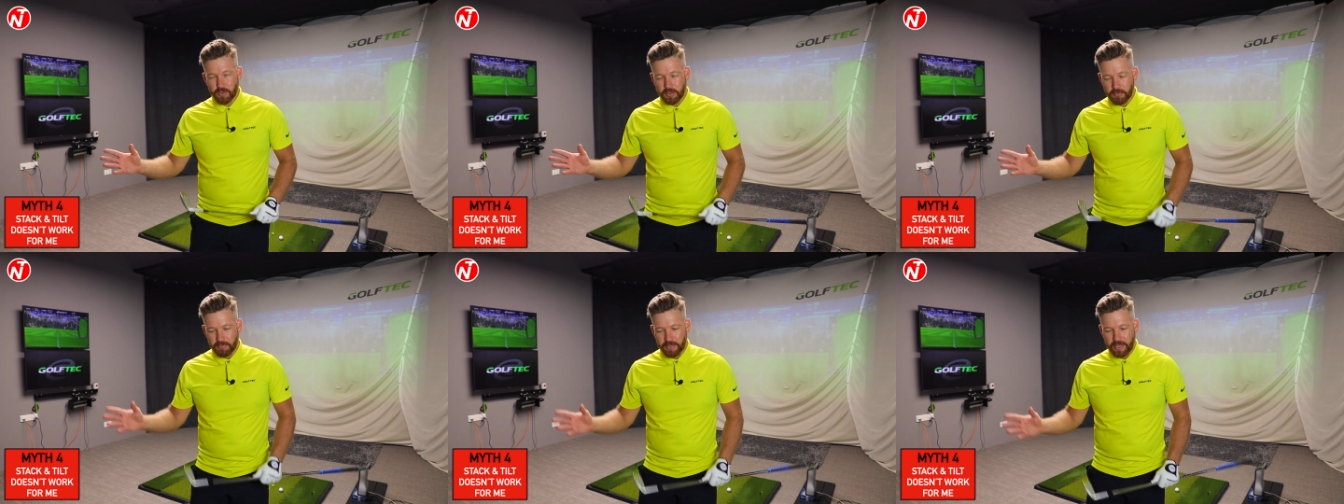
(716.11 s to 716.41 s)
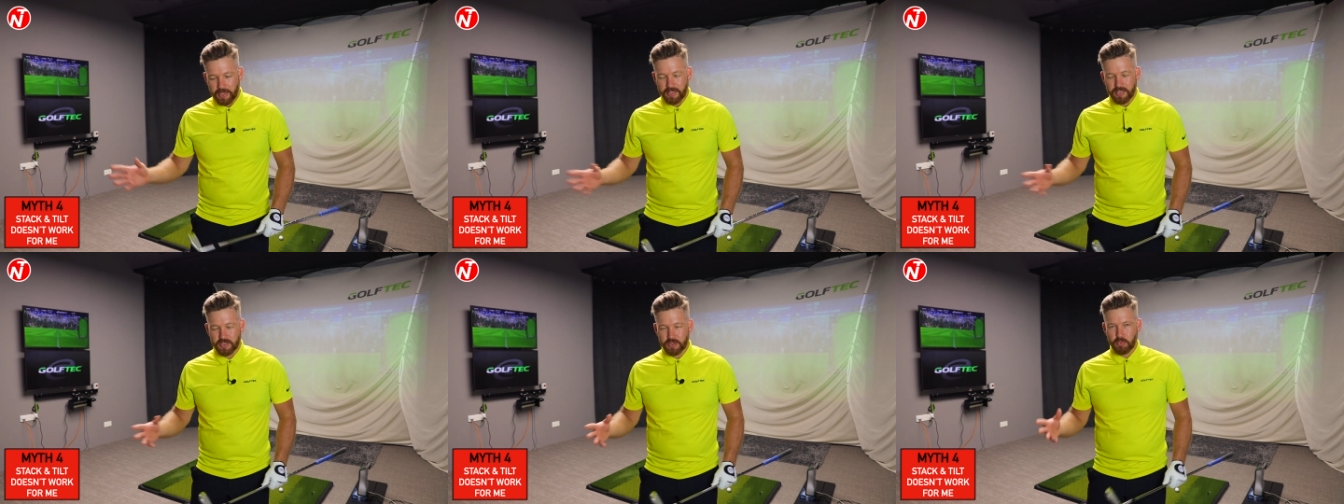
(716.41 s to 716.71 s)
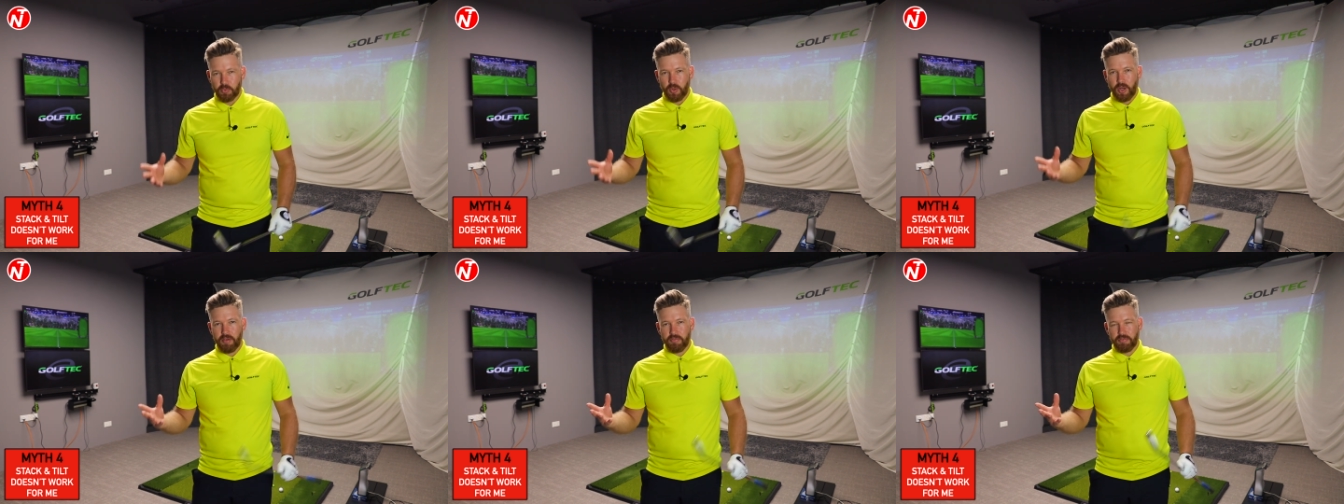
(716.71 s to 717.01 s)
them that it
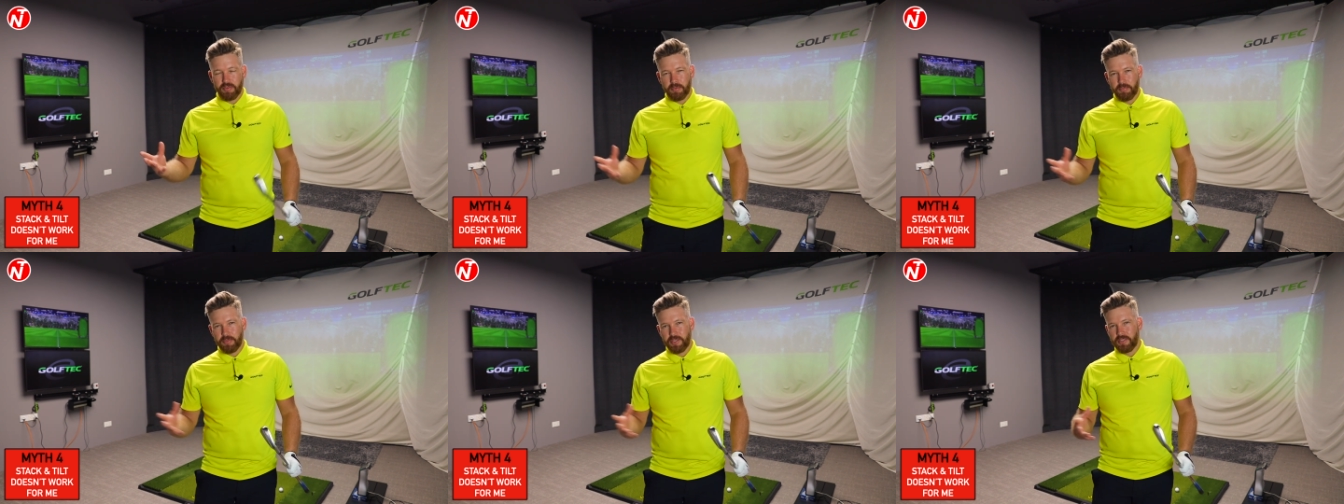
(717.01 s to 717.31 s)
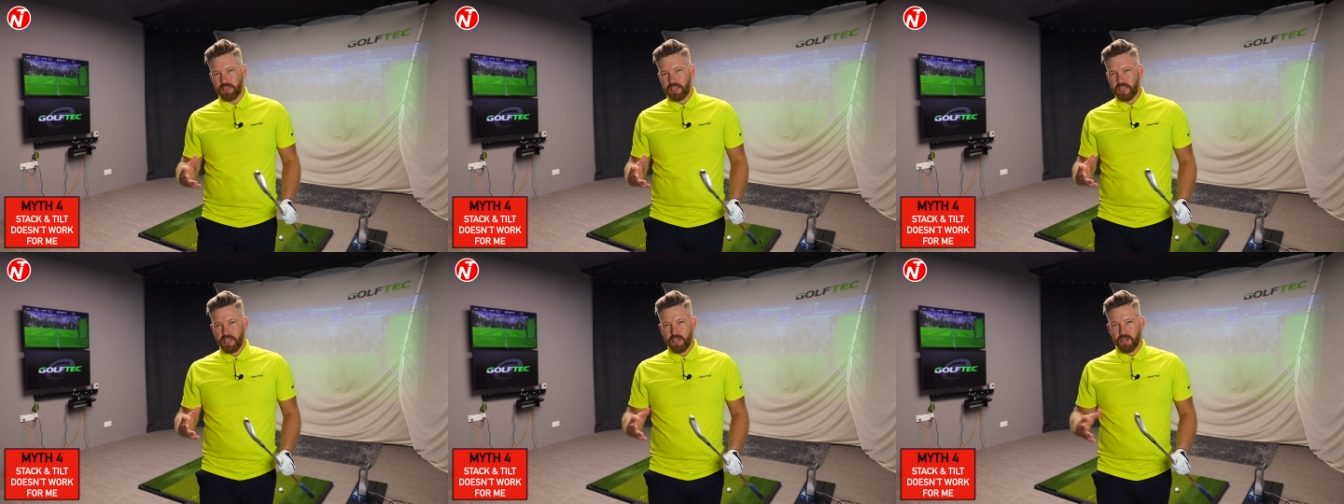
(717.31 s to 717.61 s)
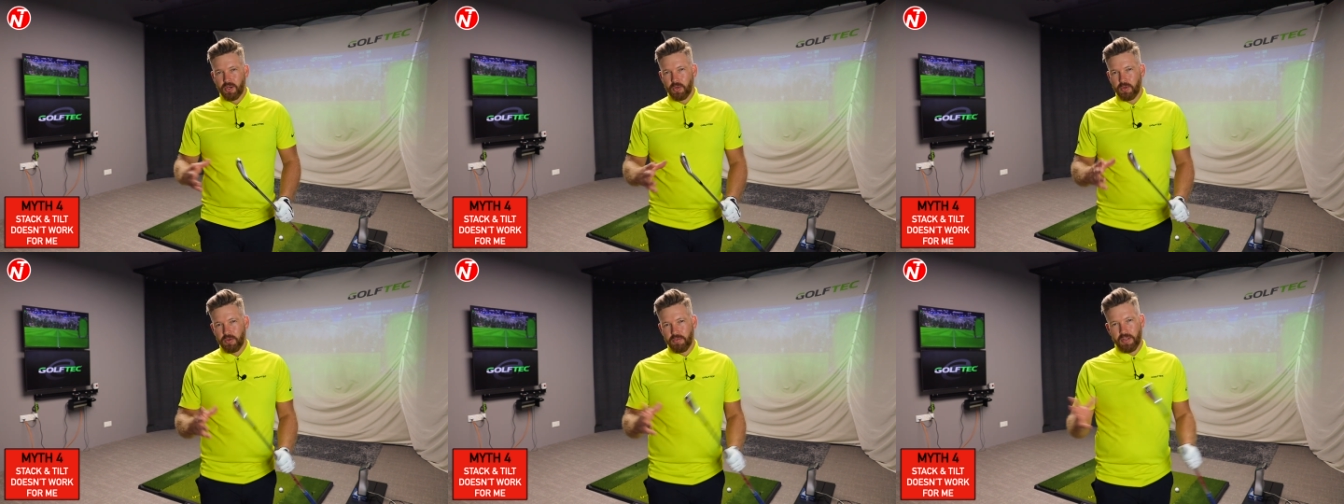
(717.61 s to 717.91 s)
doesn't work for them.
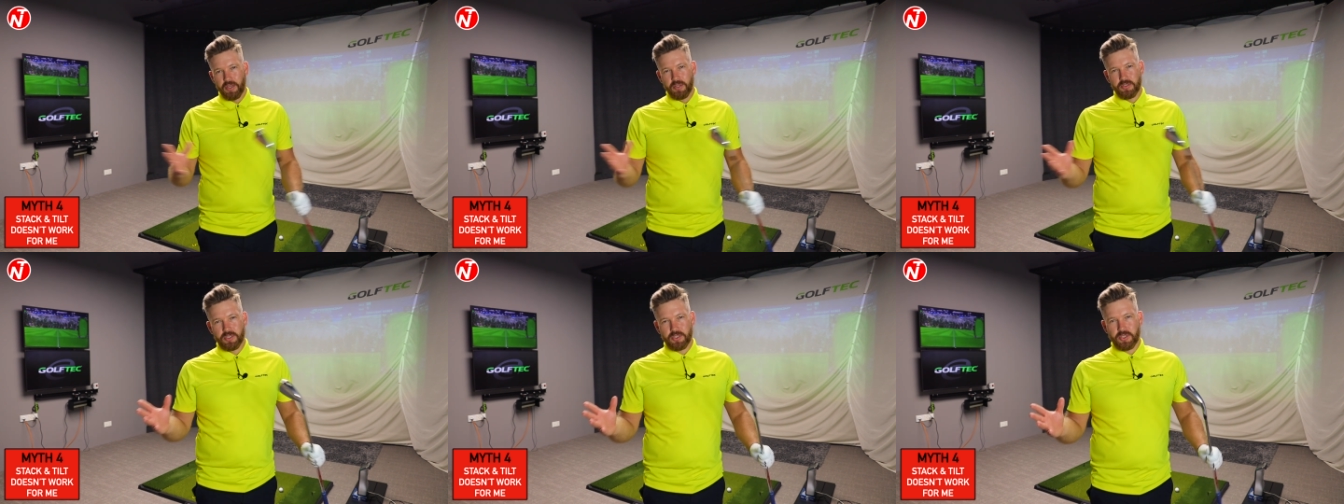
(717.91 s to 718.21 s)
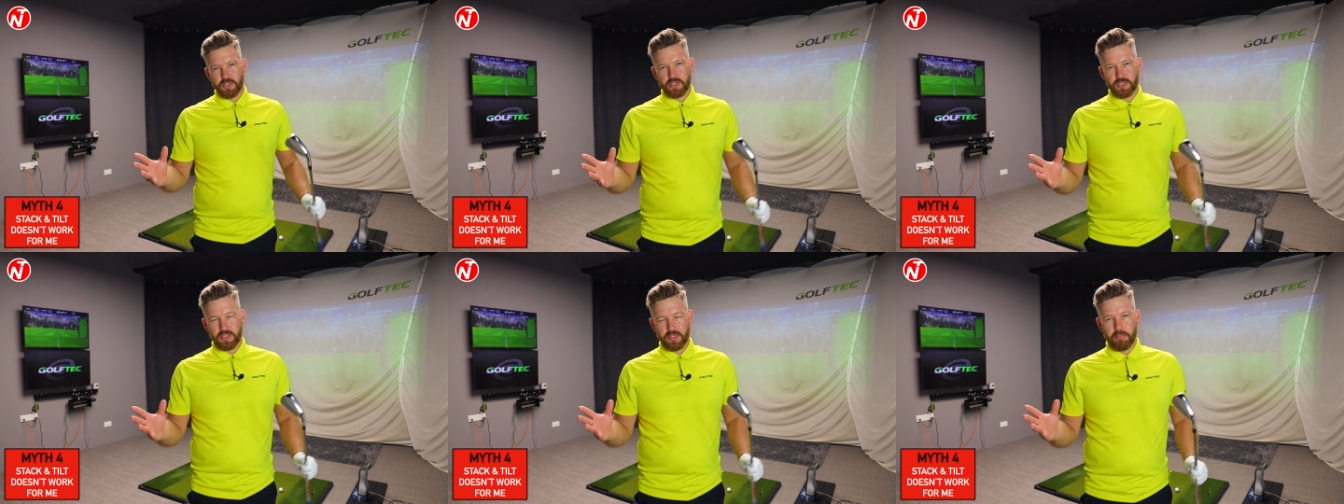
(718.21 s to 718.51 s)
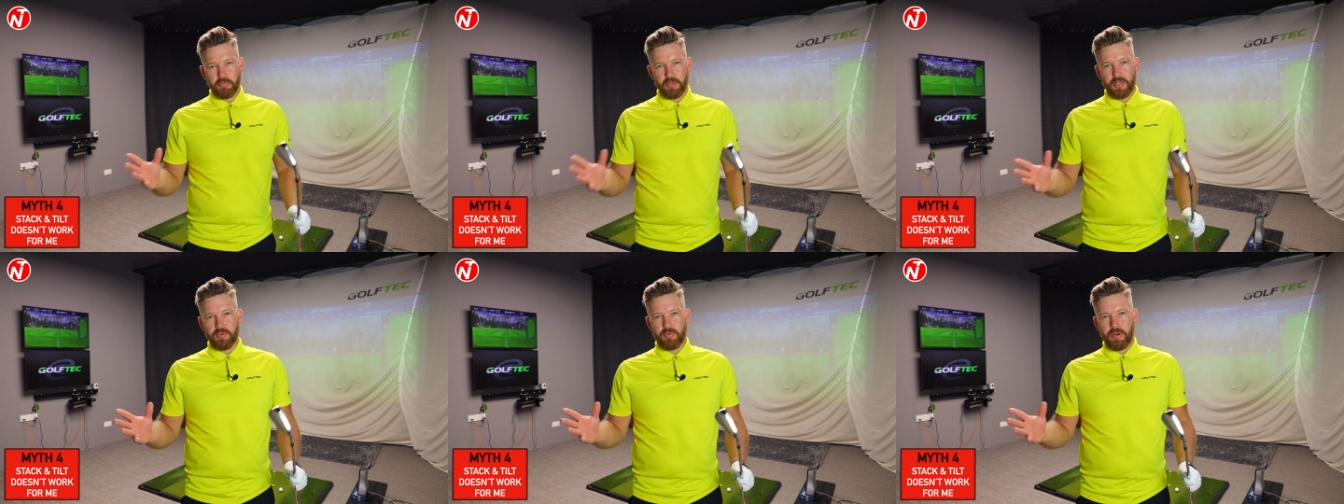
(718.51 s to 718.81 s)
All of those are just
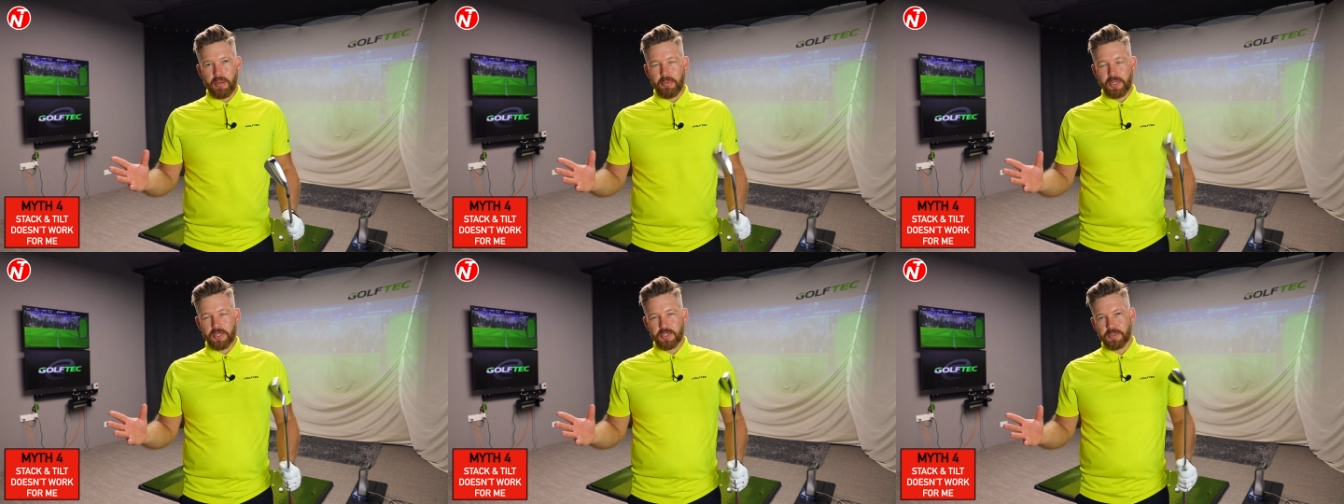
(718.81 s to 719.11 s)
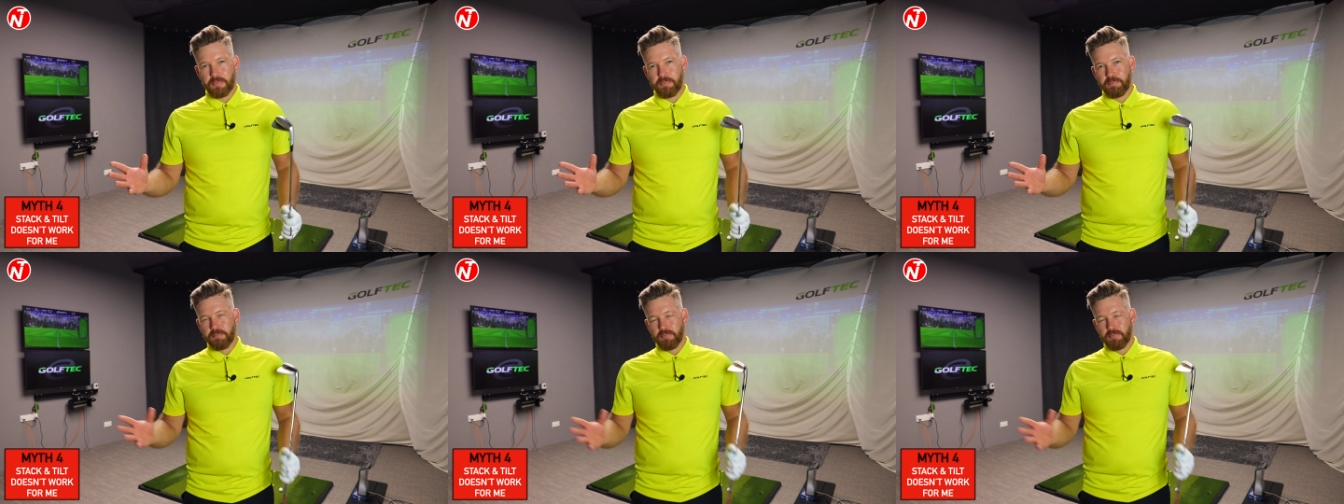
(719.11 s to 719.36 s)
complete rubbish.